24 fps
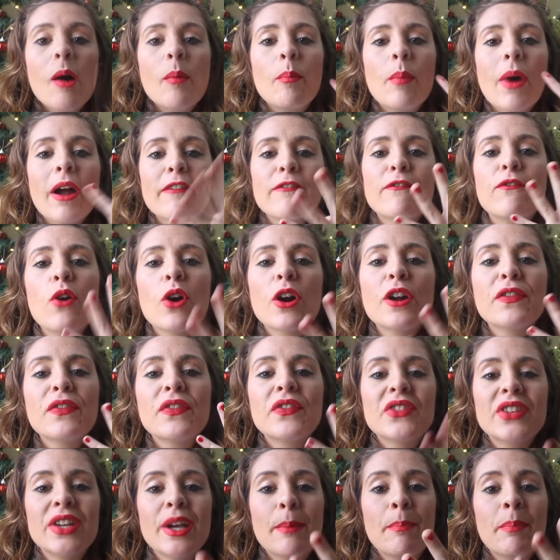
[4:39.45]
My
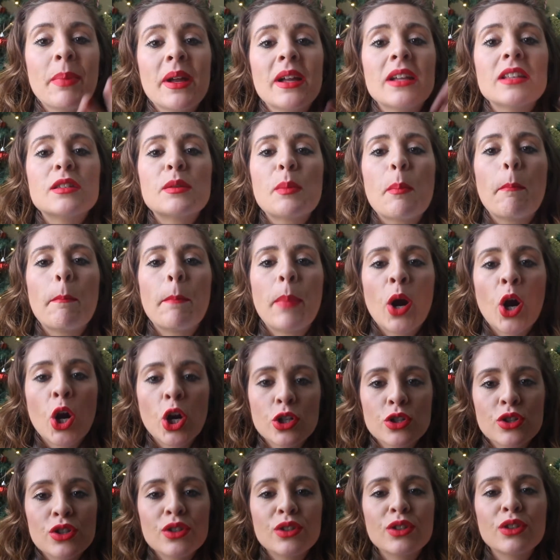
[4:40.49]
fourth tip is
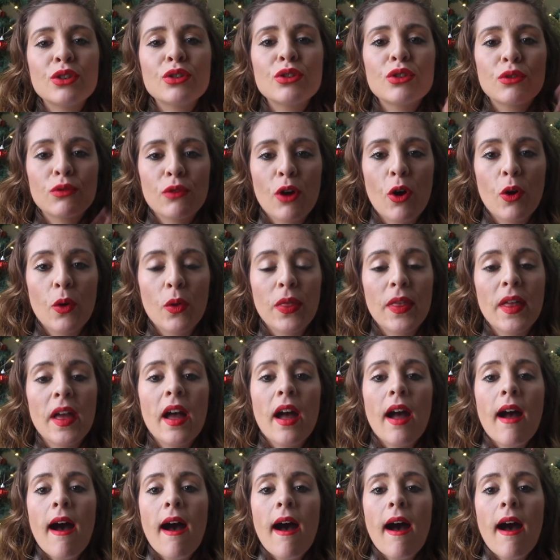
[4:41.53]
personal growth.